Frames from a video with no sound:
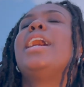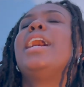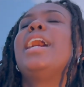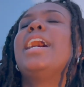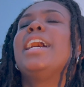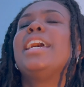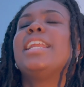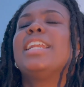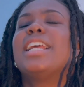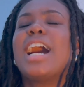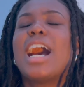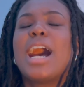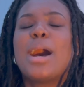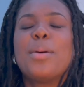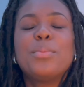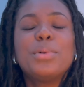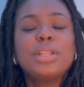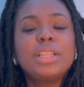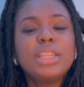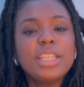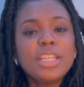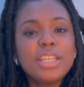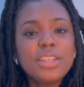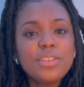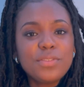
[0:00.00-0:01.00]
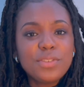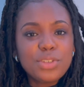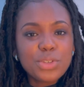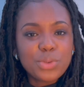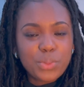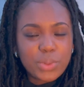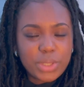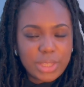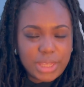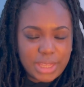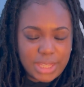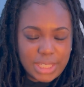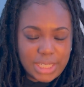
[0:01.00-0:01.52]
And I'm gonna leave you
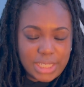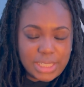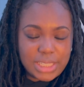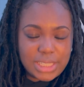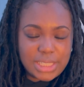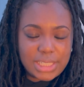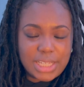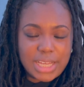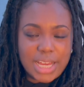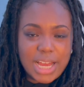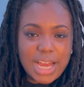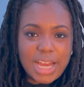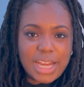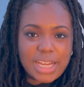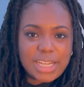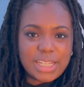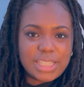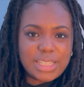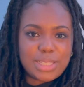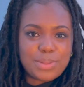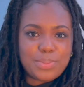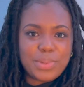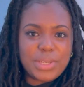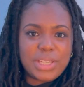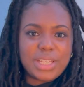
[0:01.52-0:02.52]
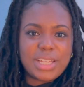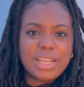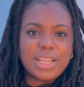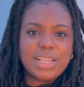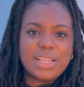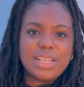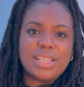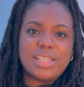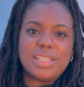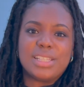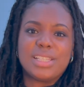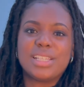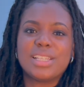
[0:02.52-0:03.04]
with this, guys,
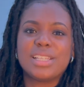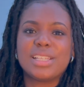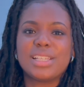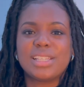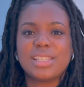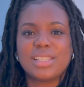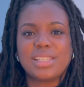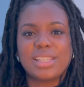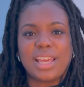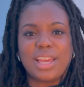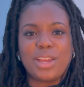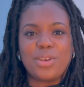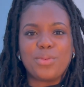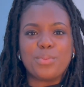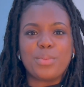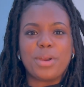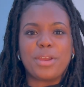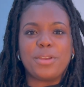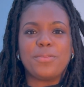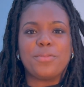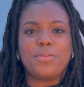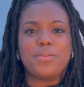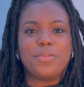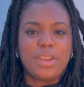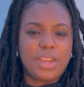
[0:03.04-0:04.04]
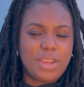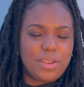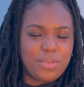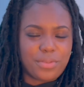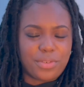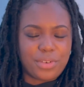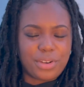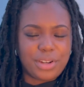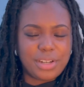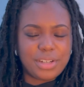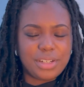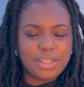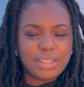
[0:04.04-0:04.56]
because this is like my
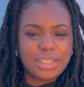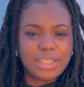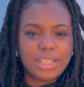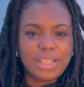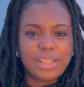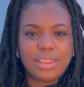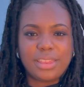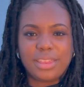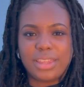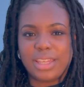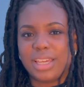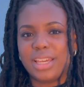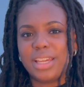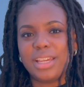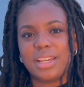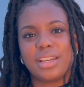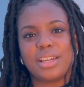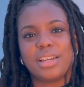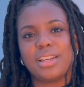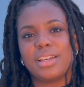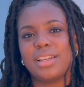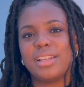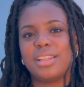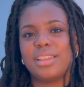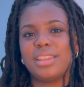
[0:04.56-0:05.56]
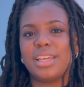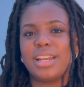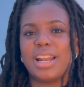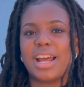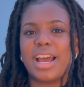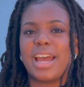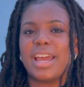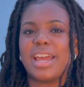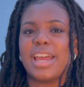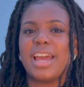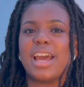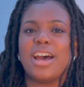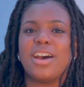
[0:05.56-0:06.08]
favorite thing that
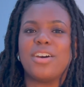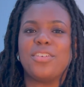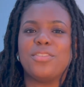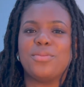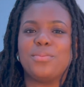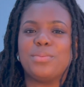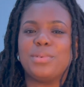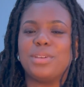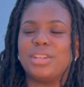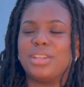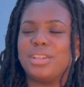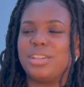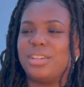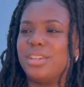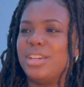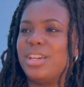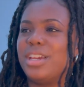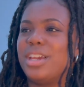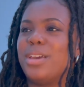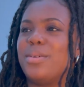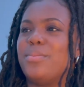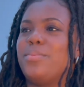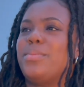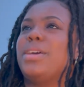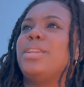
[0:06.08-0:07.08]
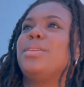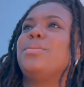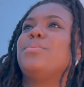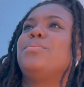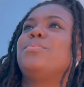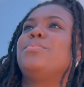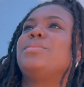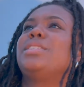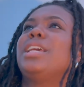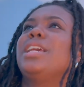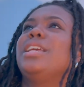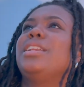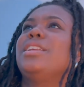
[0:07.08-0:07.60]
I have been
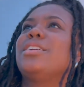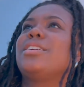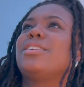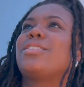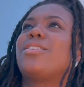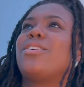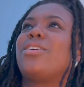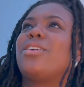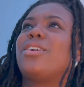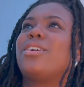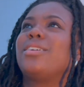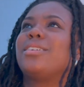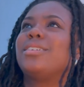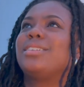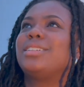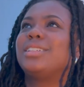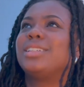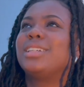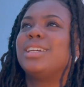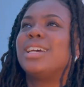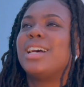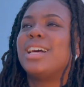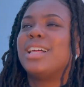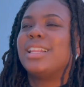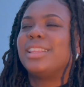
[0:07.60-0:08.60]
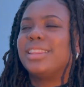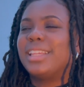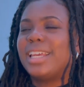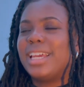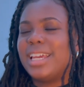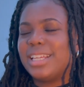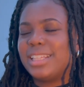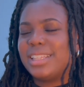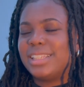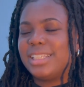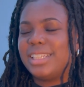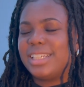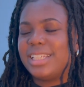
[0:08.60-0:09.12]
meditating on
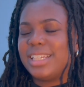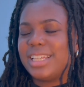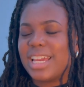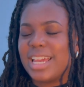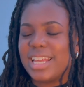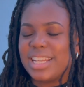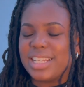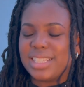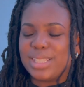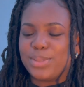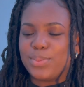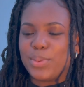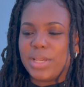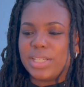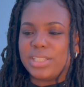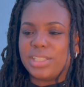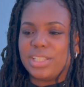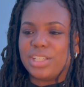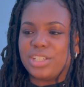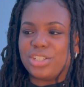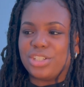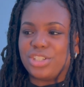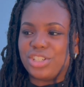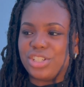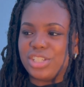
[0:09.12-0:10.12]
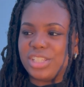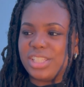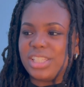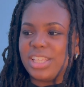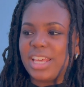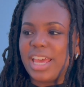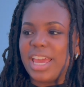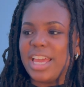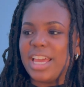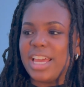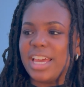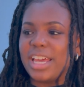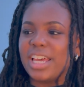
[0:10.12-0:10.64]
lately, and it's basically just
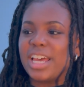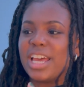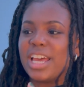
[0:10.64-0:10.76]
like,